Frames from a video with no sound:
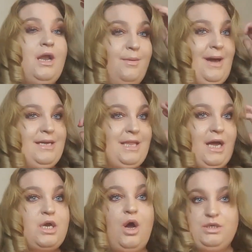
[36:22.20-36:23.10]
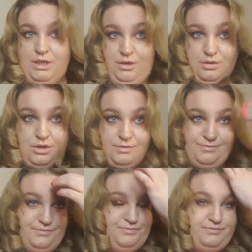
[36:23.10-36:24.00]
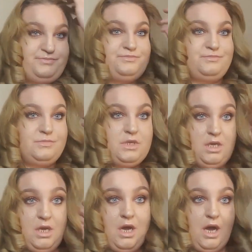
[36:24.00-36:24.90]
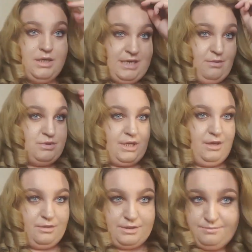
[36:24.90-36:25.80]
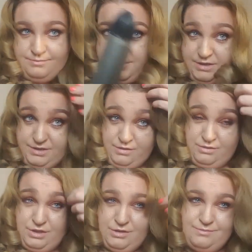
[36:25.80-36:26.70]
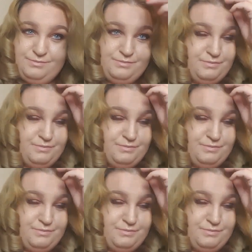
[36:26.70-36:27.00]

And I make that kind of look. I don't curl them as such.